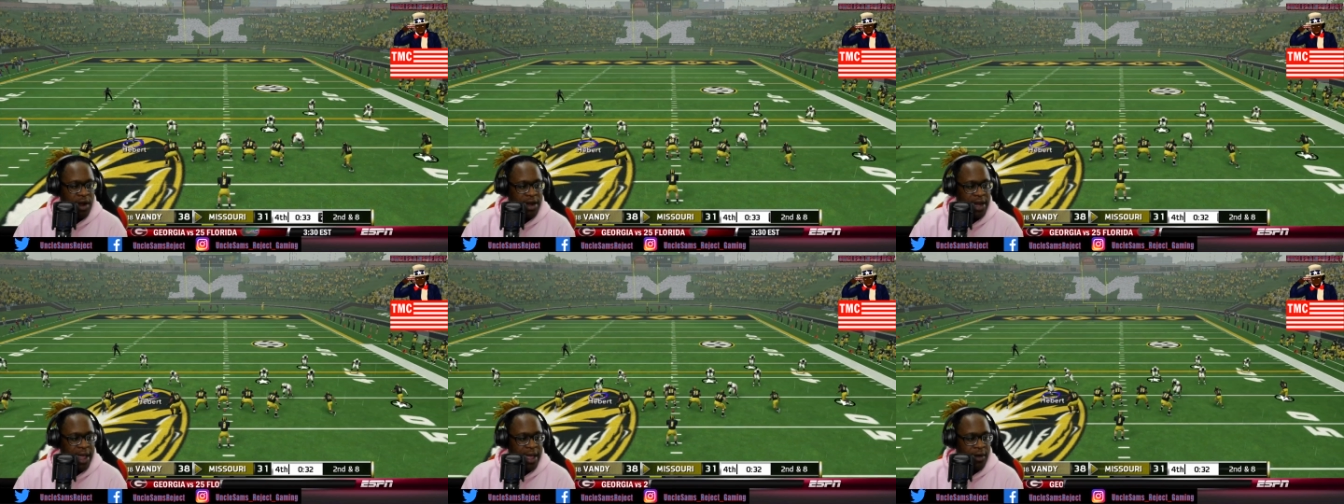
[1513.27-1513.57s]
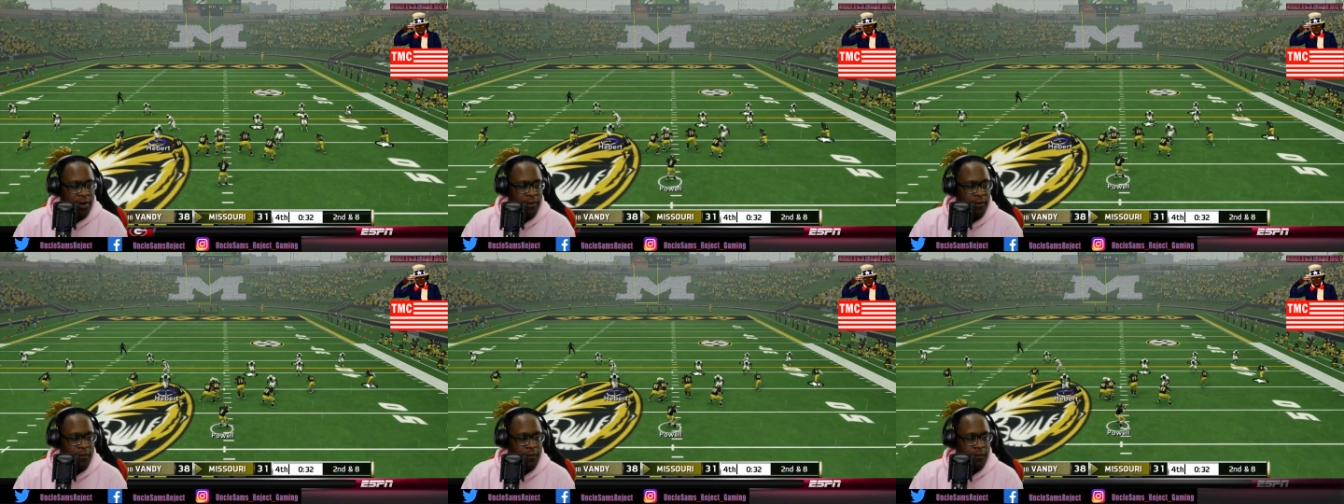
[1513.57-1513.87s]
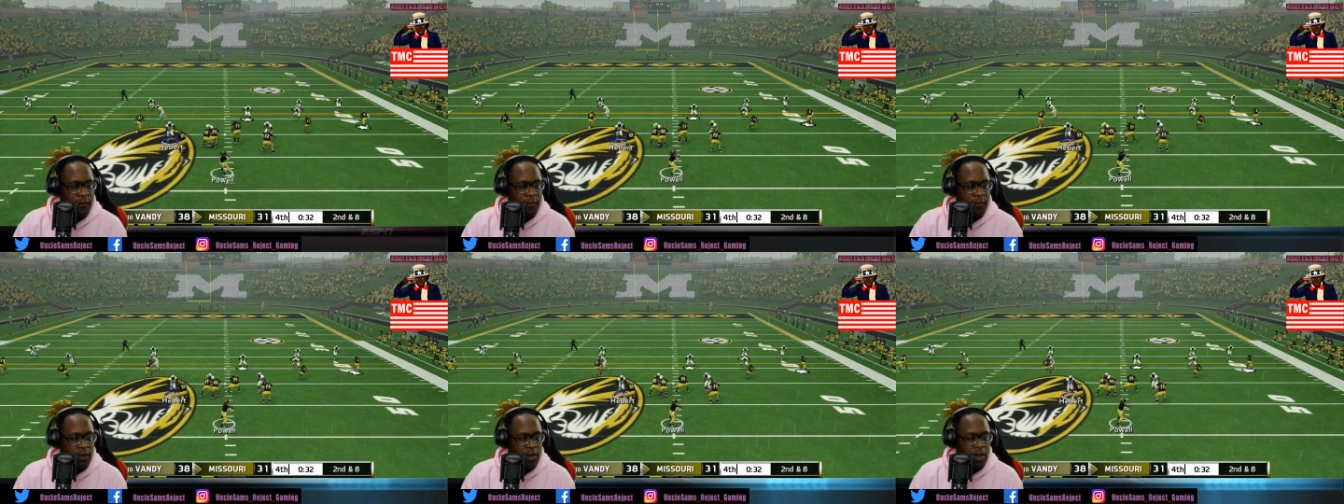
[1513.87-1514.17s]
right now.
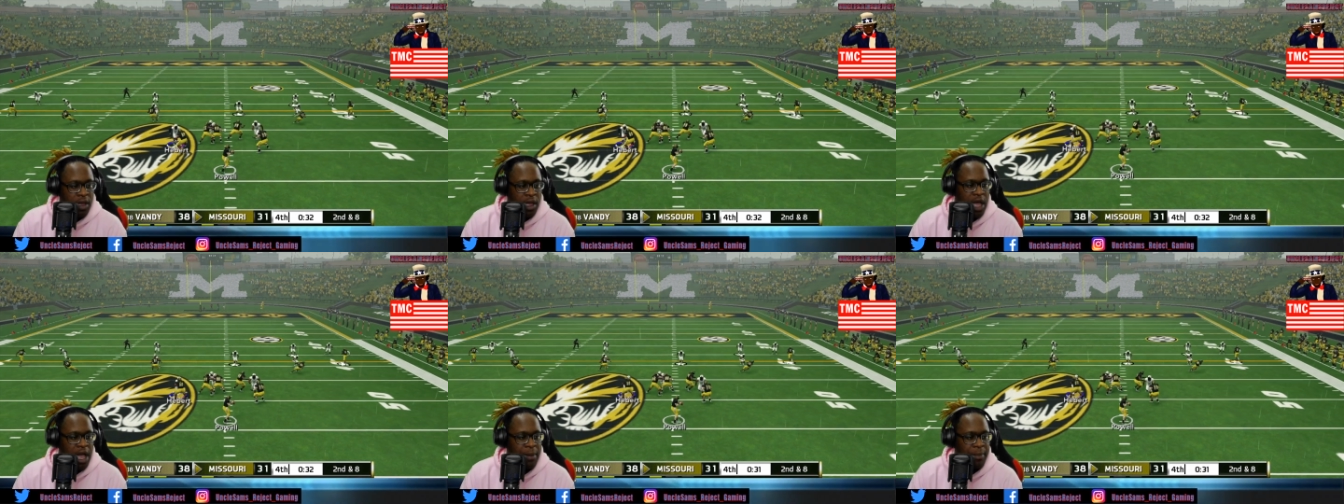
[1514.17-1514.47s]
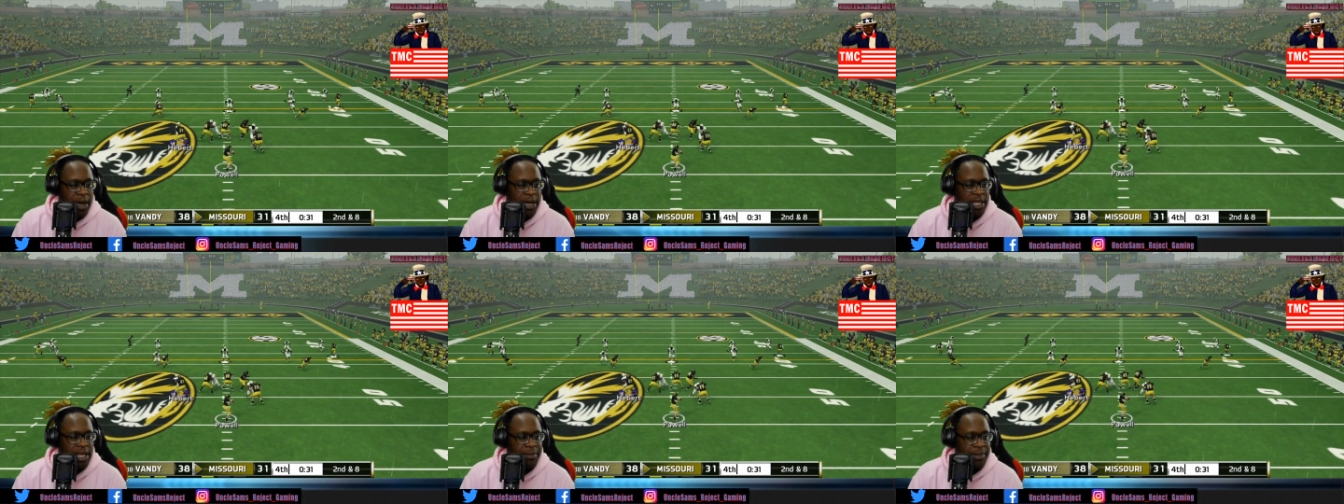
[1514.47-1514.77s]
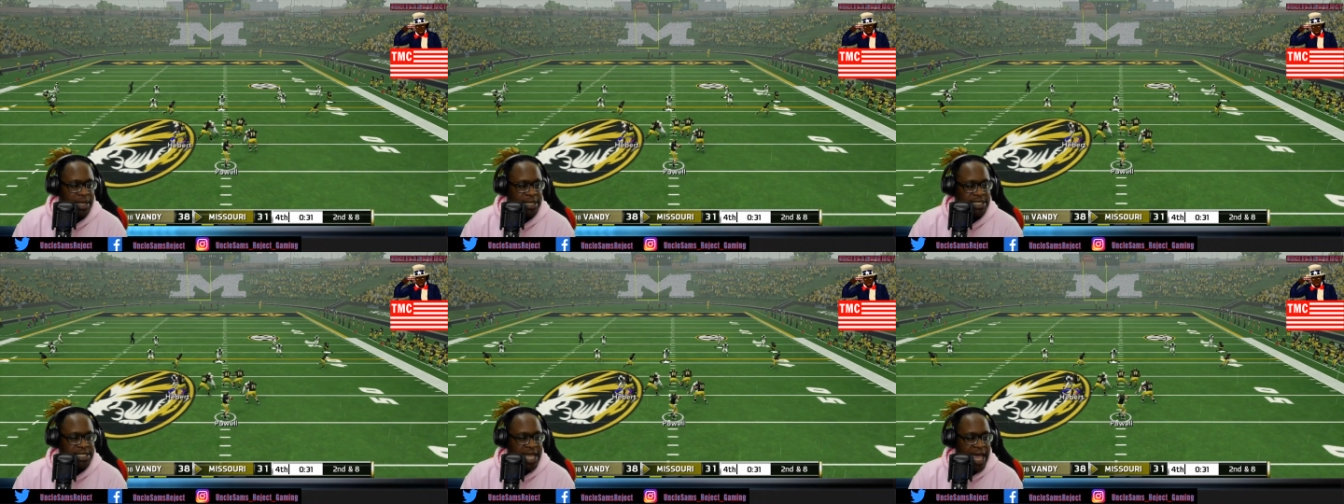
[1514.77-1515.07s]
I'm about to
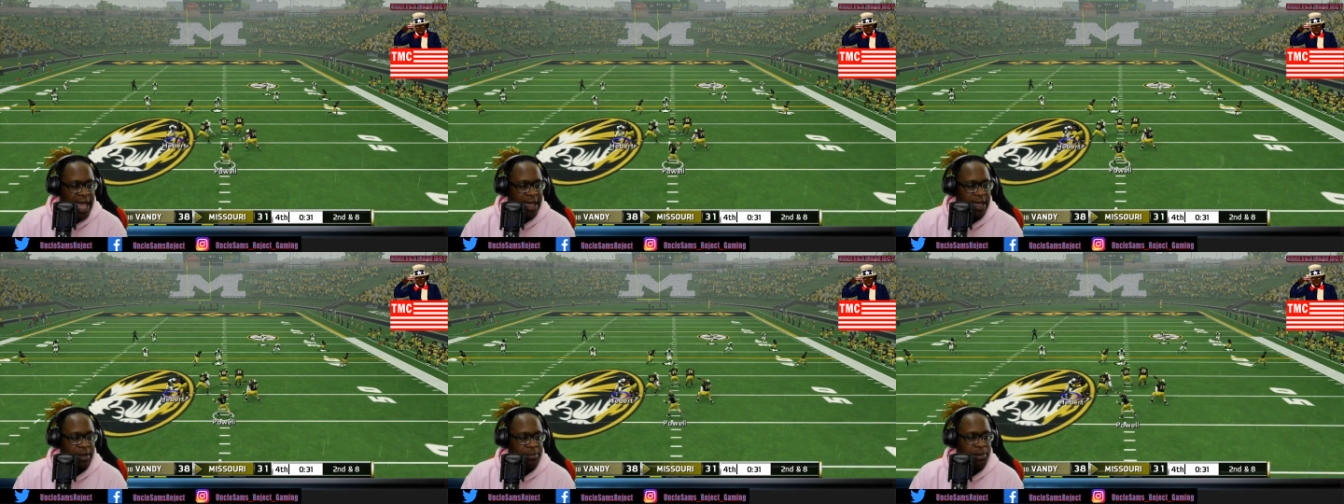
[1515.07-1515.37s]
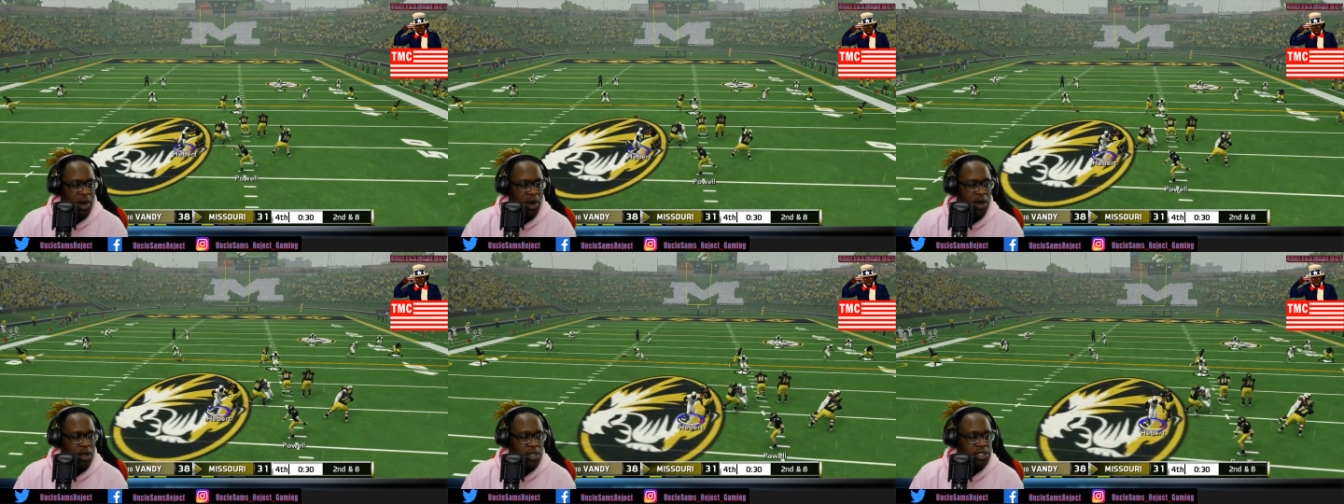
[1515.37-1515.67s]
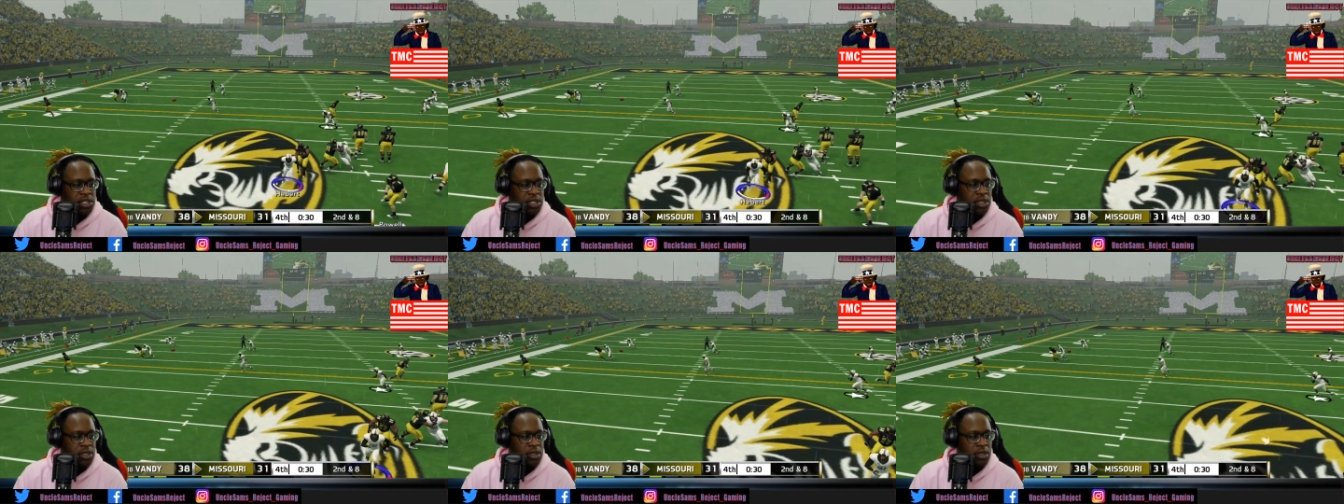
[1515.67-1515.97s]
give me a sack.
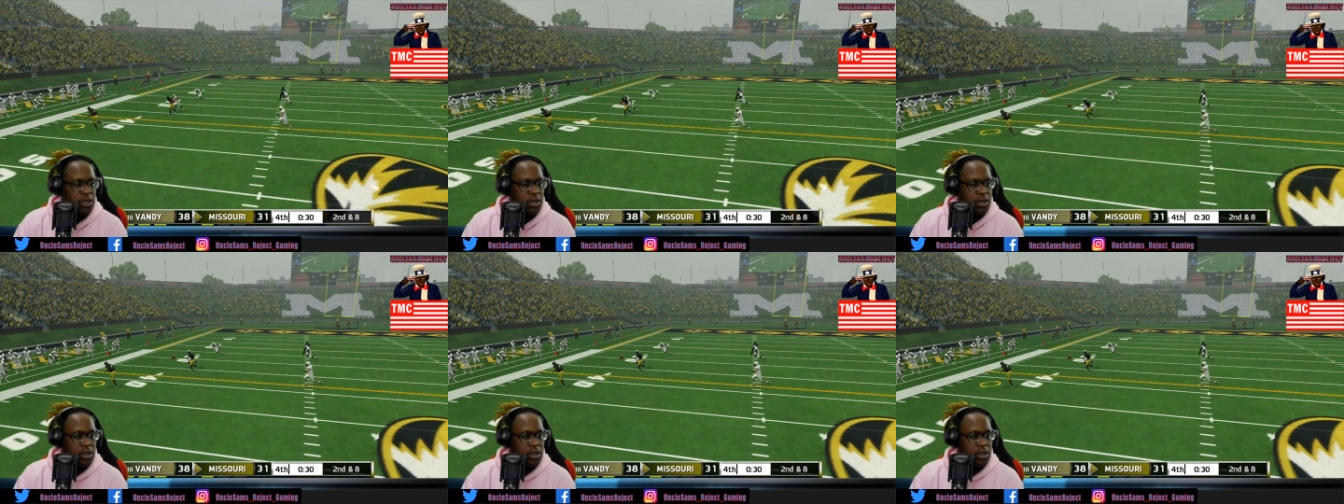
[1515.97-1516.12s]
Pause.